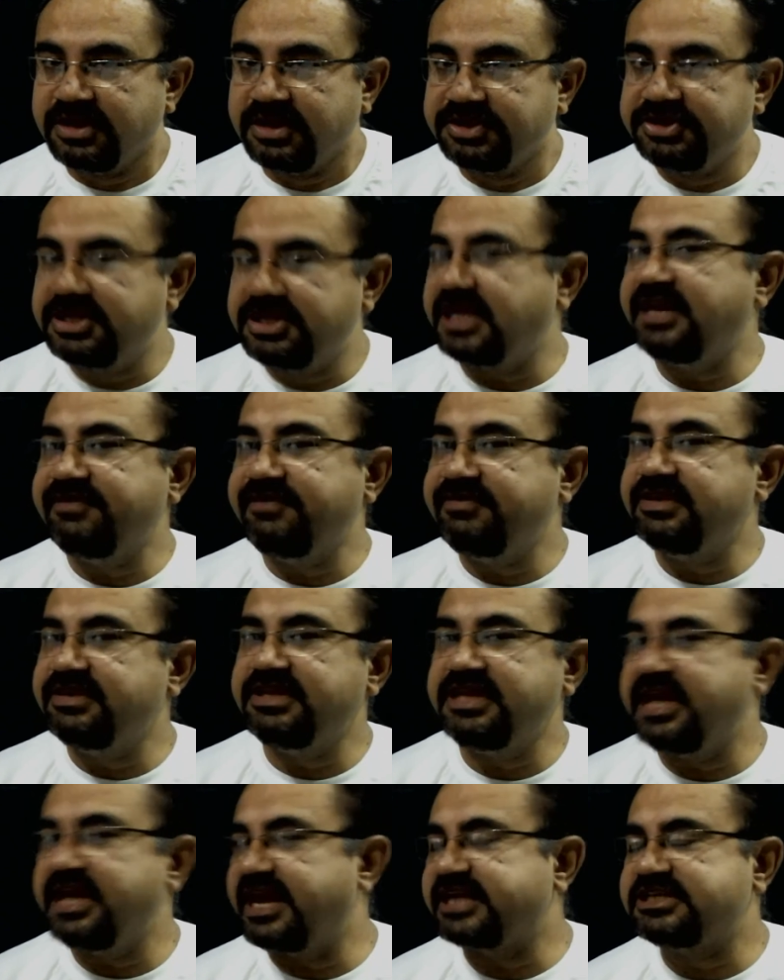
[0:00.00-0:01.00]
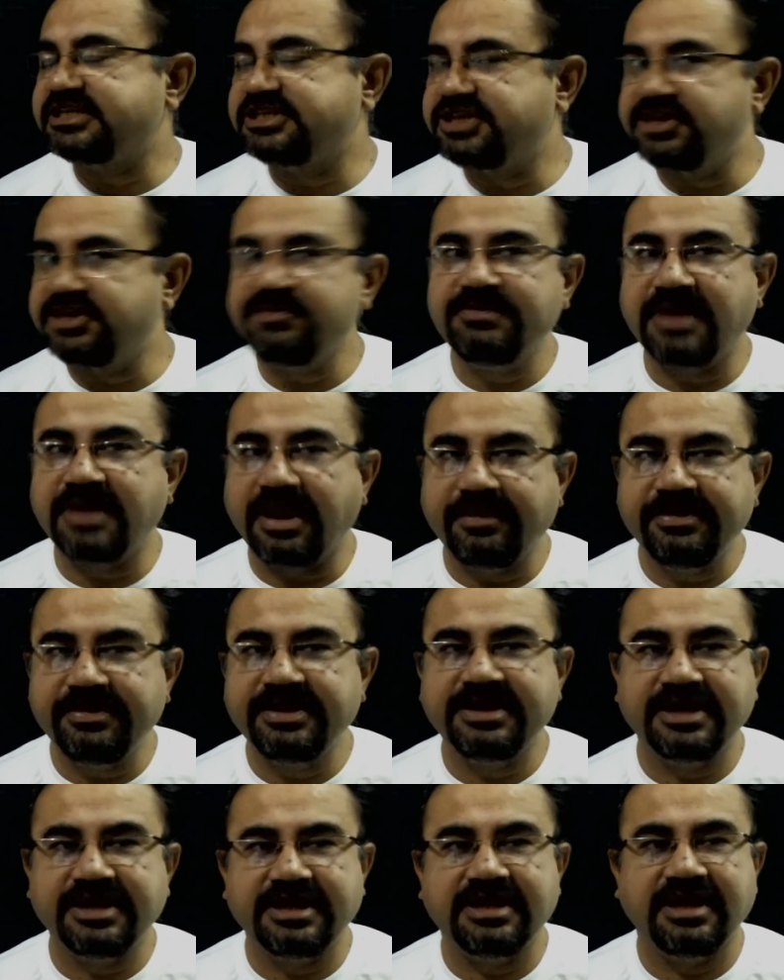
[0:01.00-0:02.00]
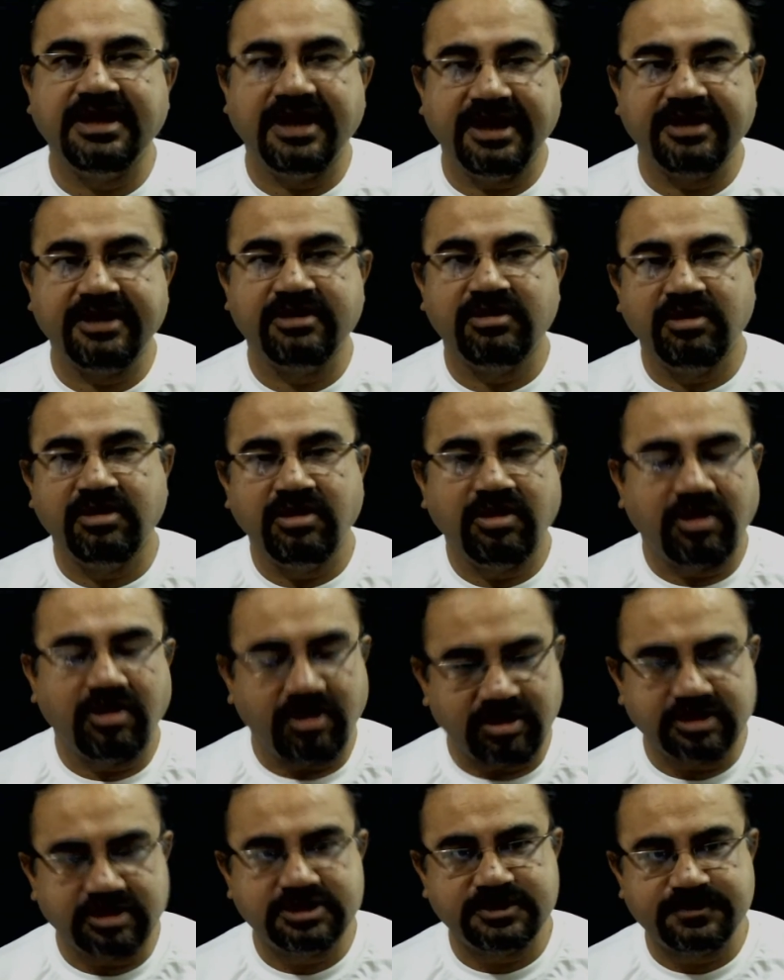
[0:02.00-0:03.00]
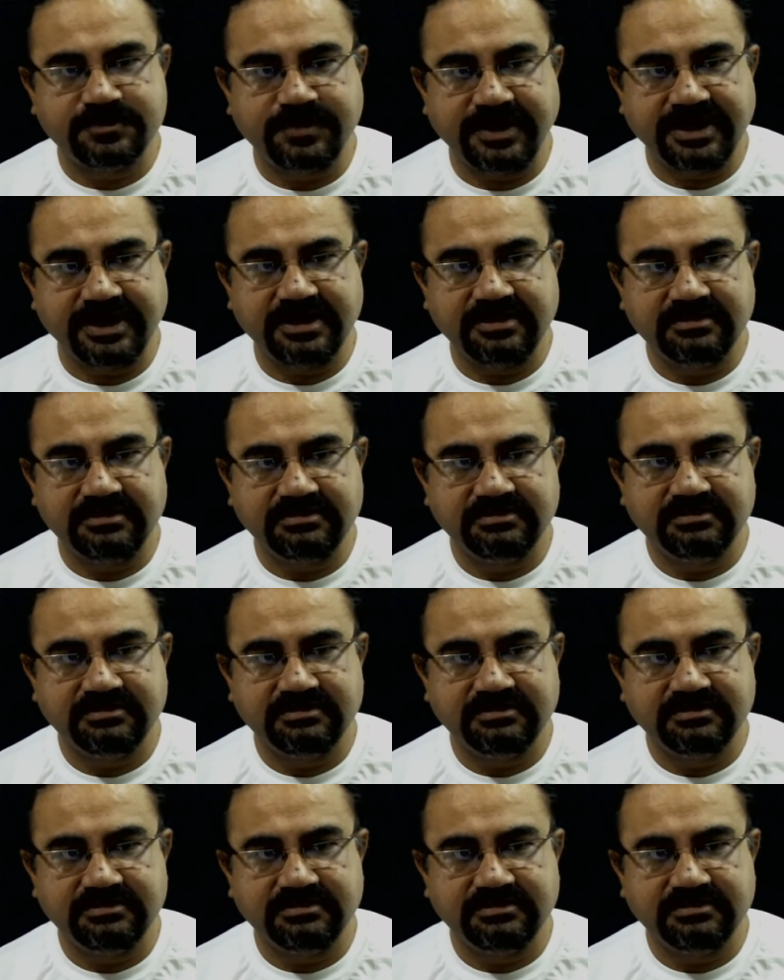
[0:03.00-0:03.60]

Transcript: They live in the extreme habitat like hot spring.